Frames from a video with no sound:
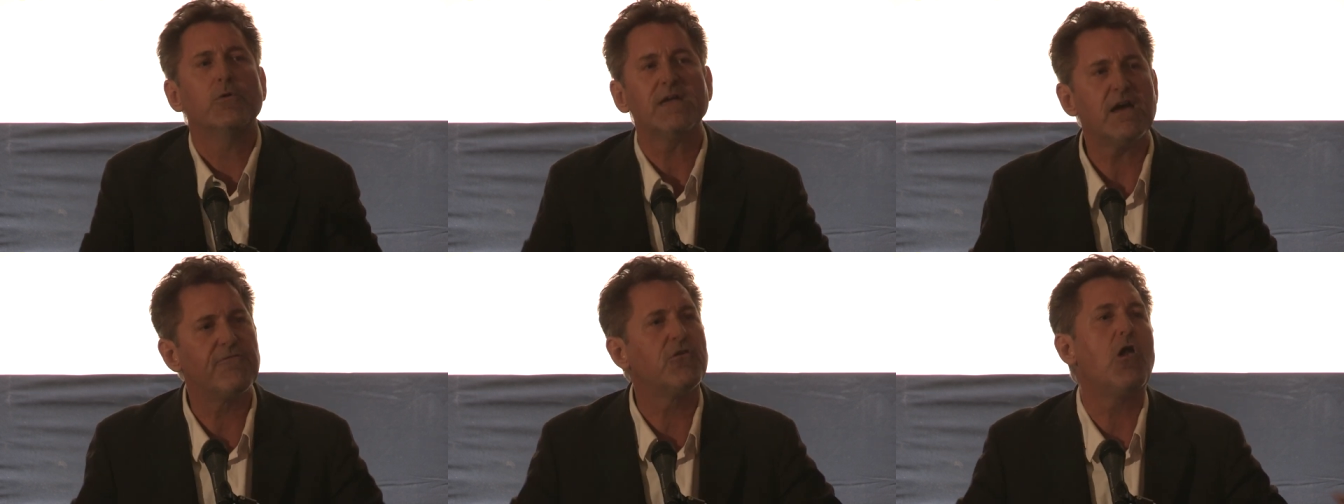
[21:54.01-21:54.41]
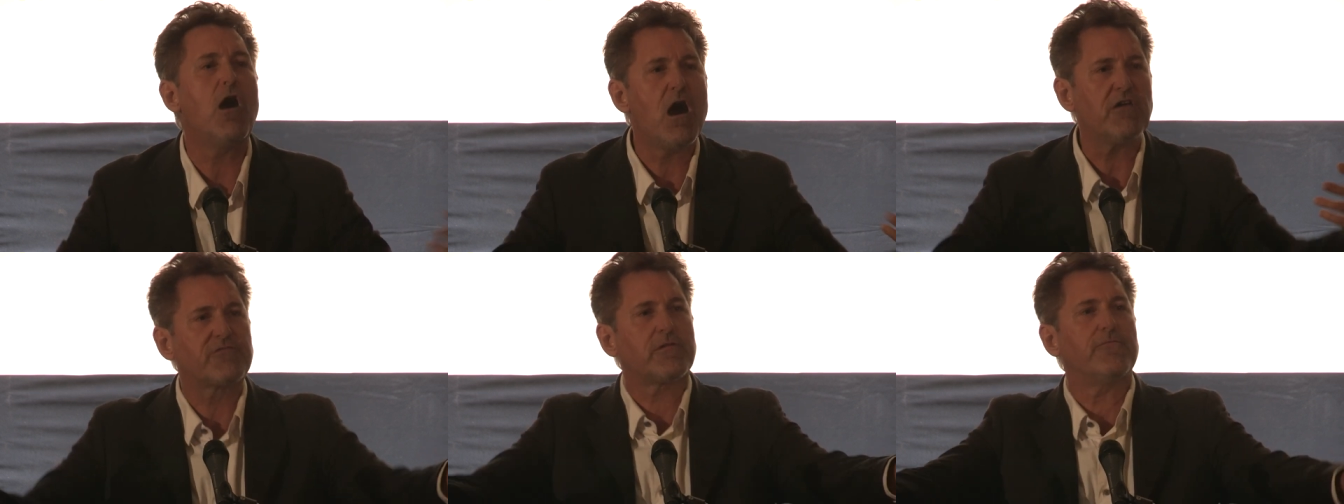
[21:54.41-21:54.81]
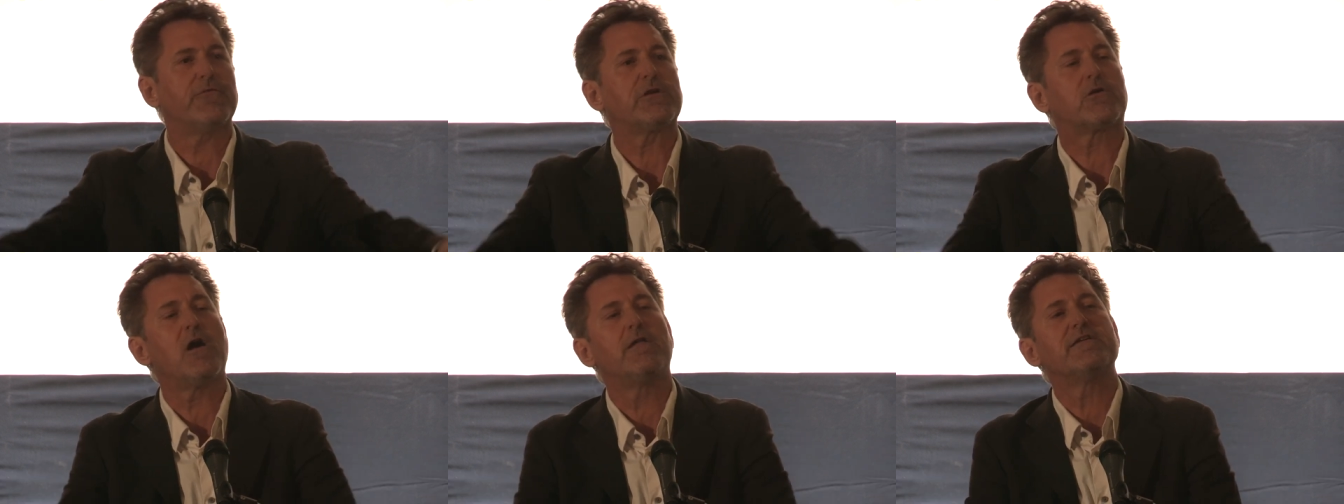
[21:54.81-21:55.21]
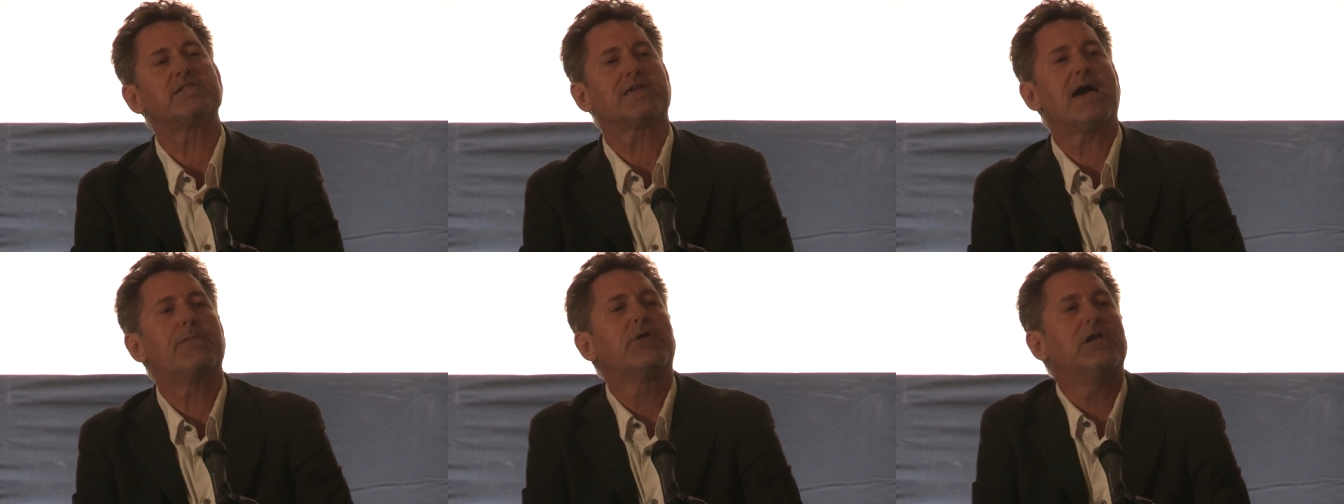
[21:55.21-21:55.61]
We have lost, if we call
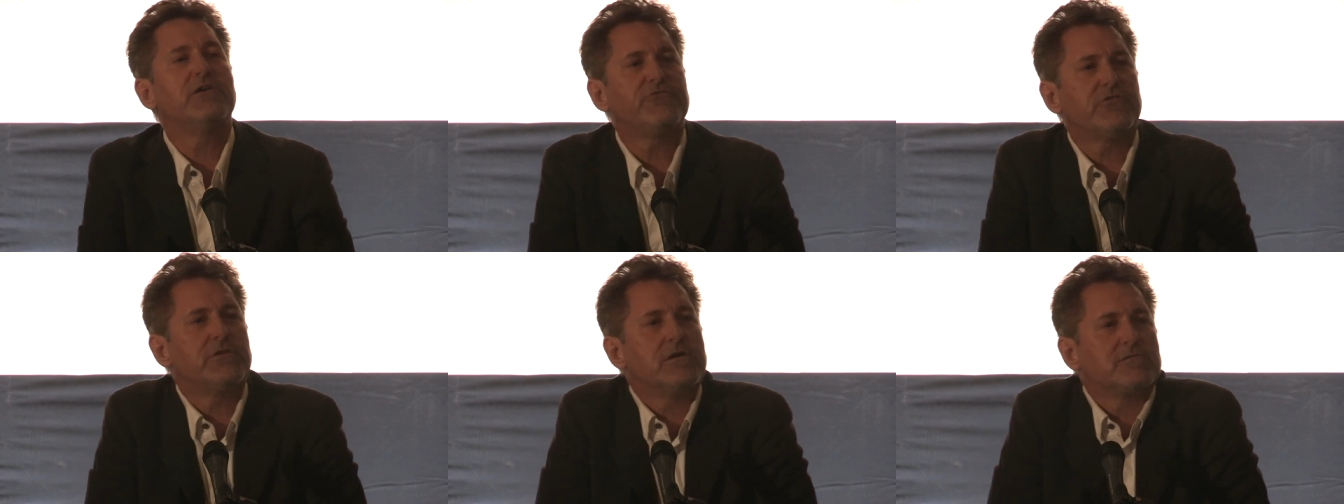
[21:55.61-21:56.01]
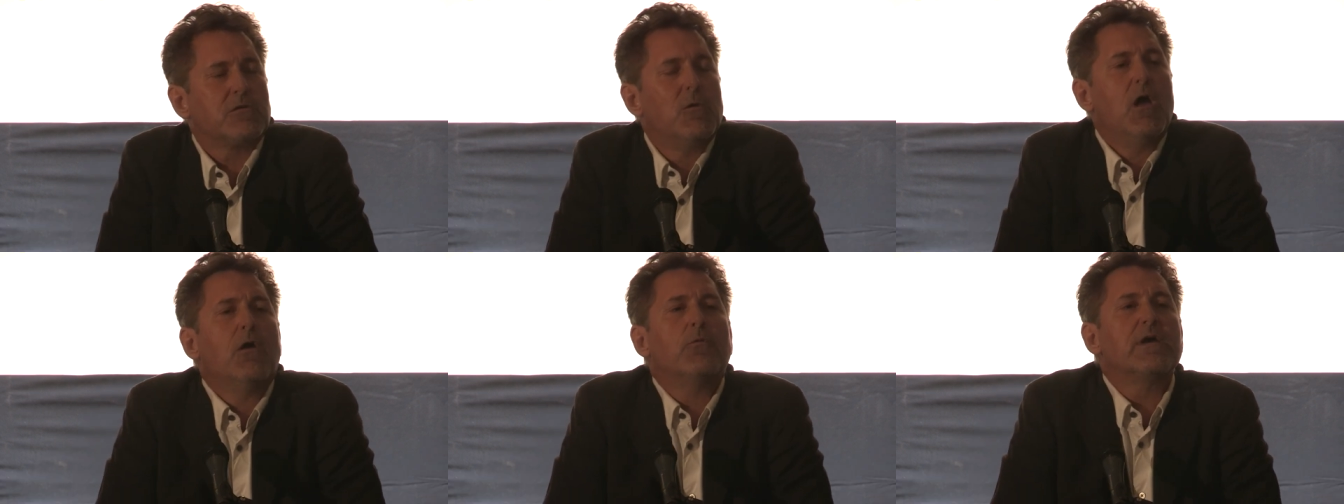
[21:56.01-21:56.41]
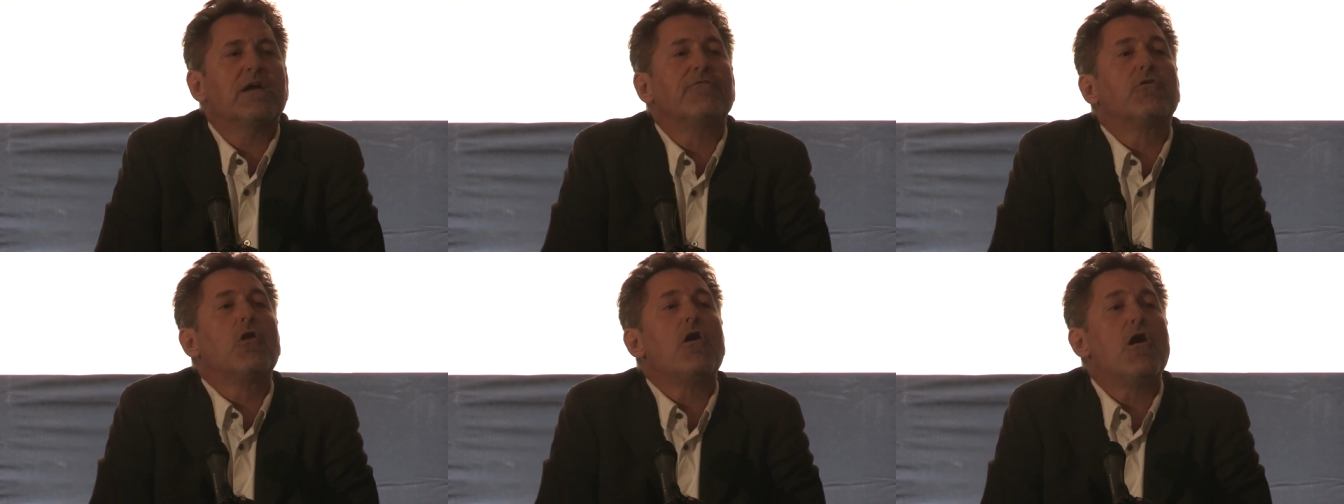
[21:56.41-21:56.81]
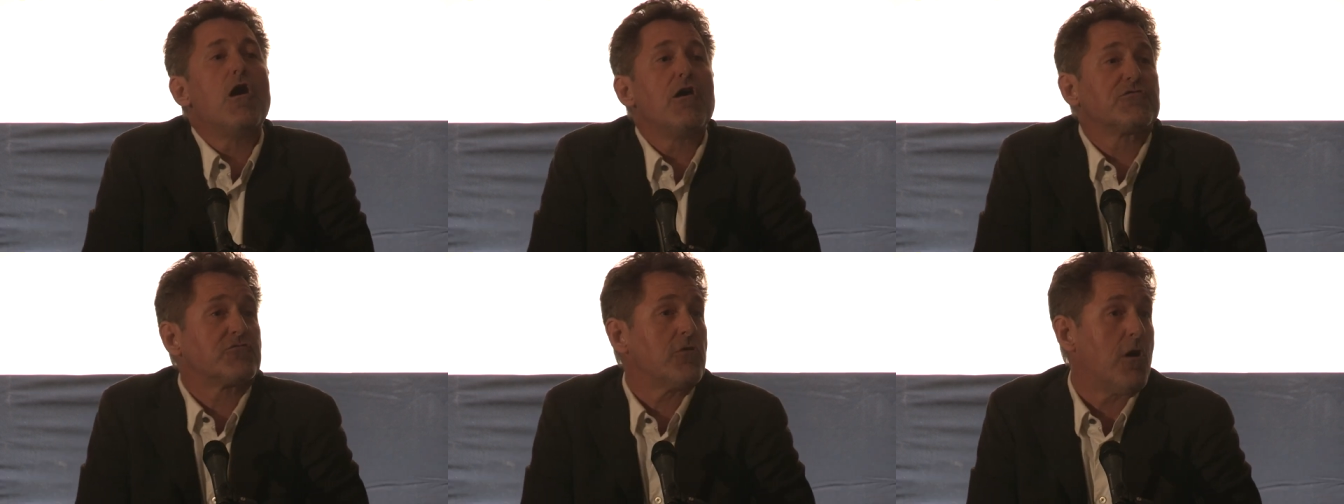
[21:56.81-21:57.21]
this abolitionism, we have
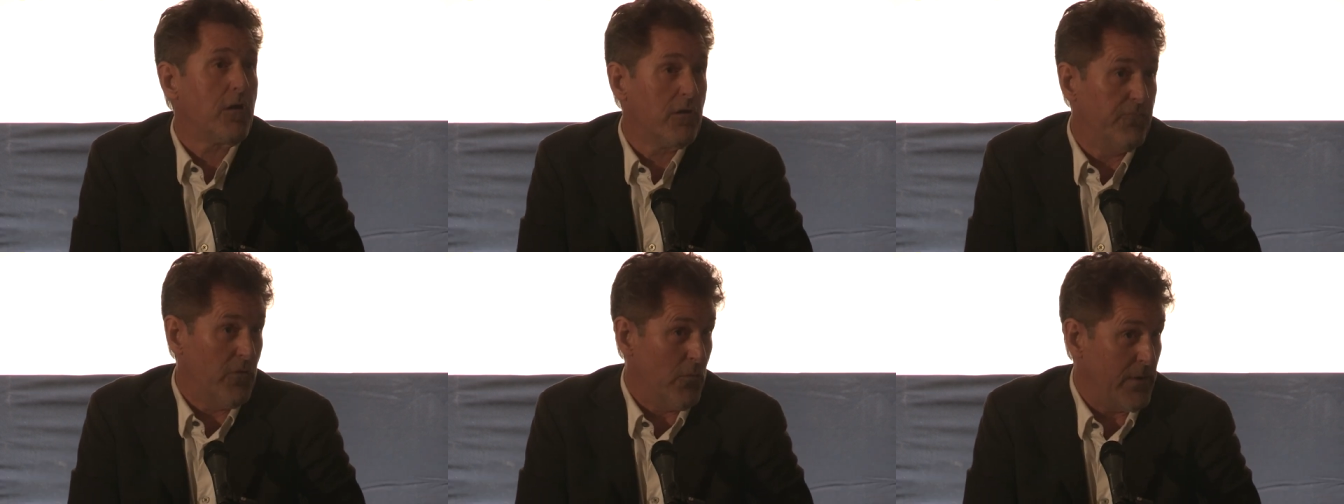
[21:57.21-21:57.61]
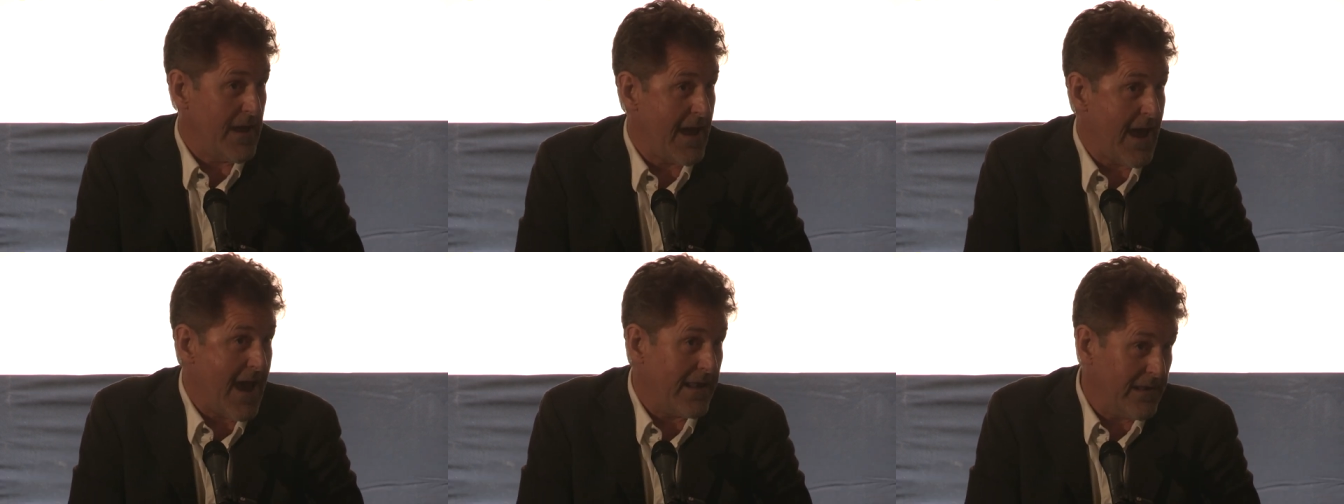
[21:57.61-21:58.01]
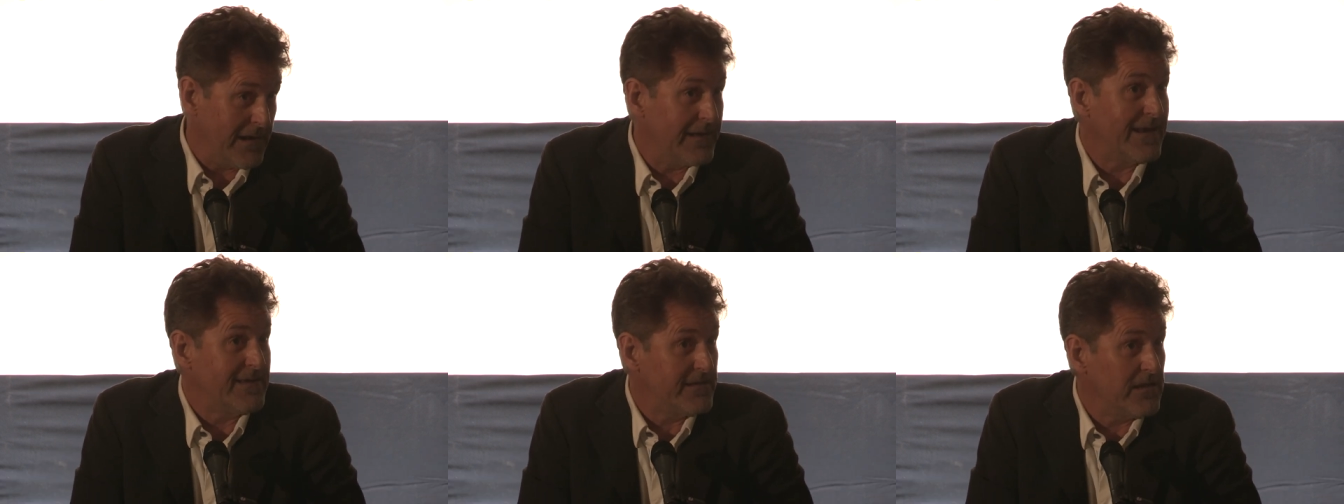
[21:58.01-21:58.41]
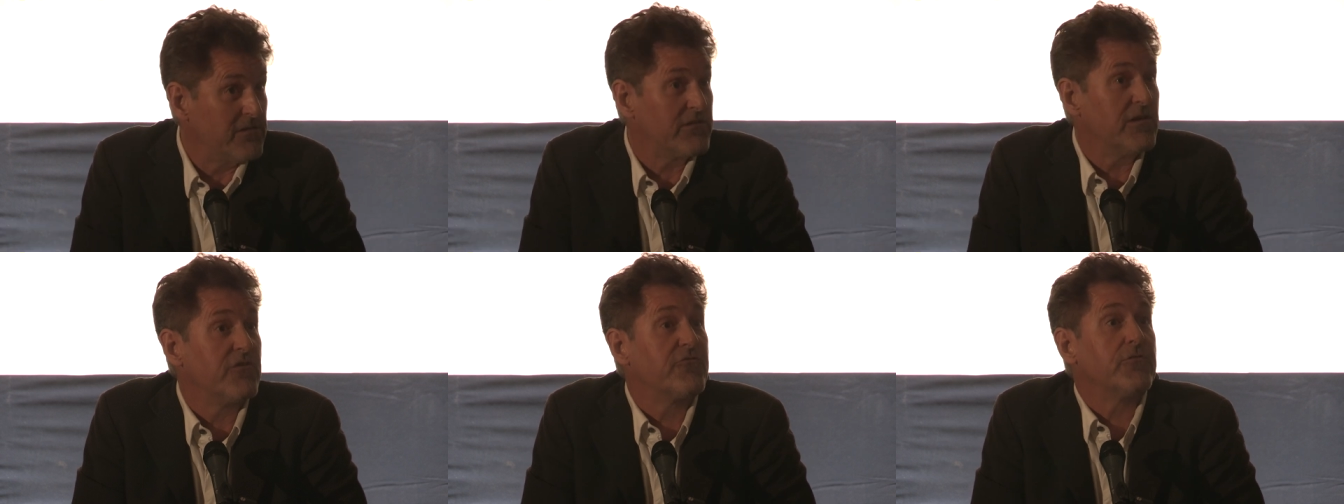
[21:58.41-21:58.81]
lost all of what we had in the
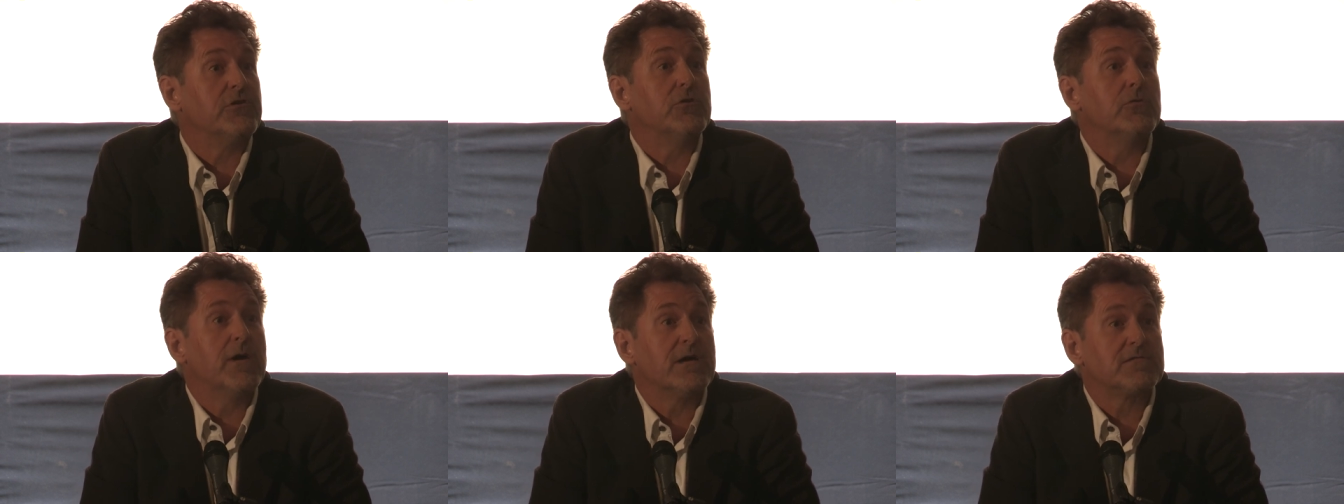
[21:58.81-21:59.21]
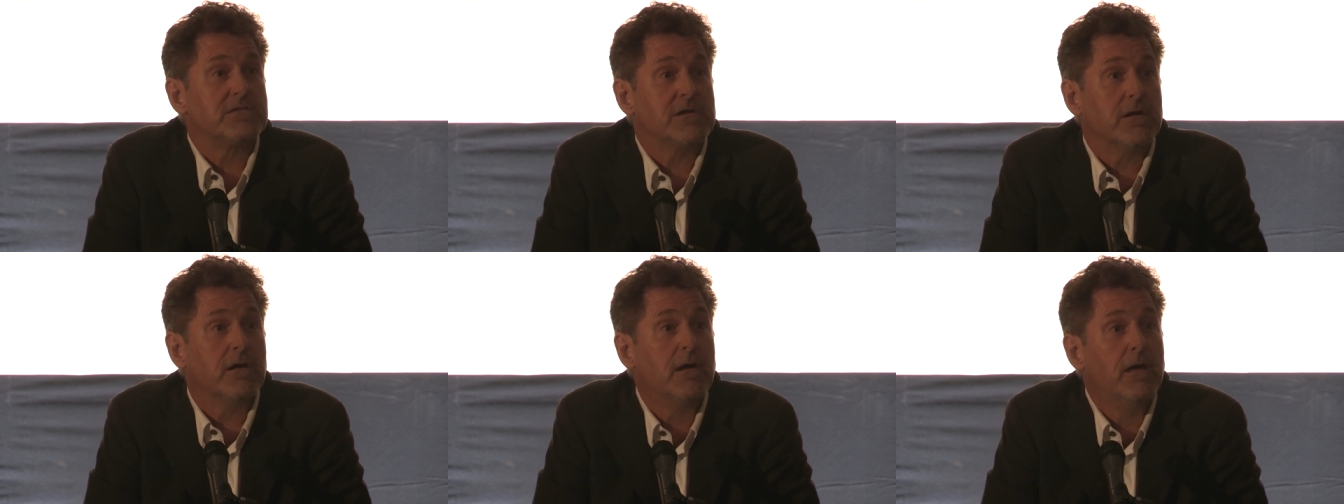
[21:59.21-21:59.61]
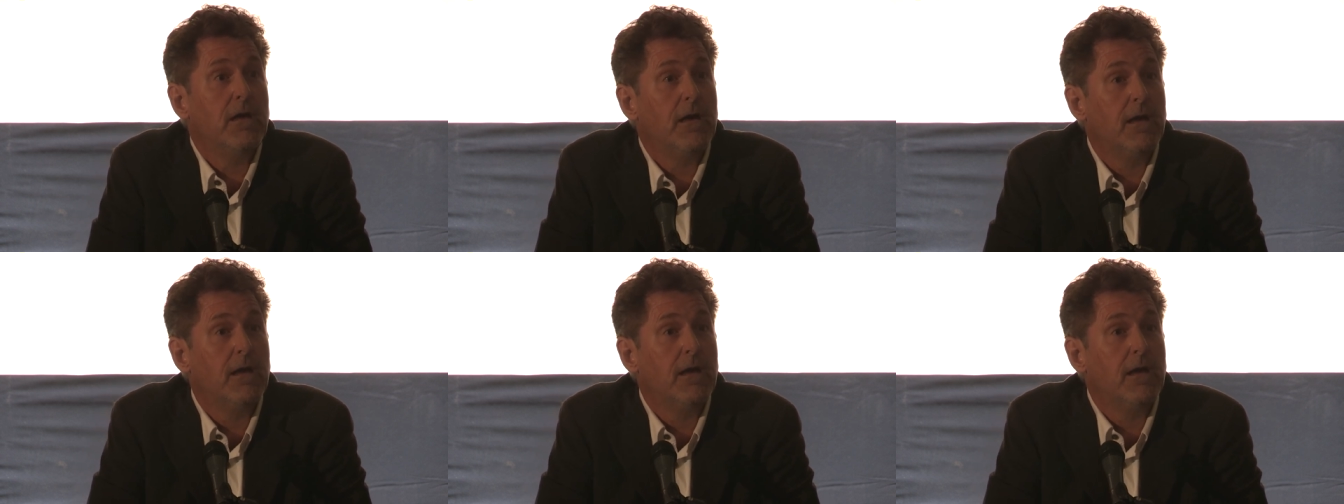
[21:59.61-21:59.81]
19th century U.S. here.